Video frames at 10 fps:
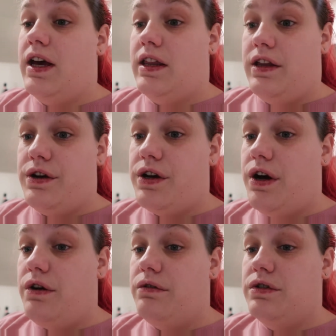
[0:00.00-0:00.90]
I let her
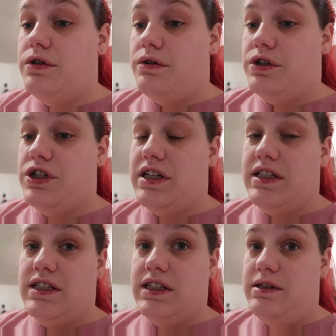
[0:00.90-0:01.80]
go, told her she
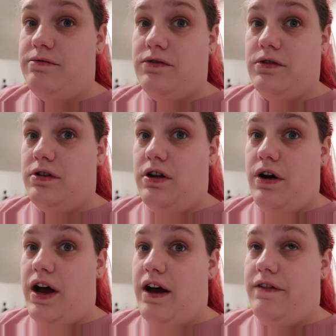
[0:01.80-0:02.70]
could sleep for
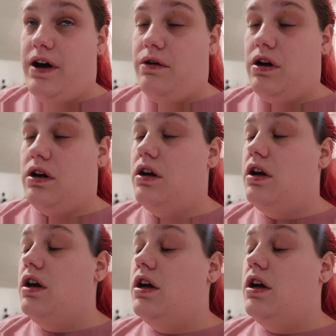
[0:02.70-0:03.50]
a half hour.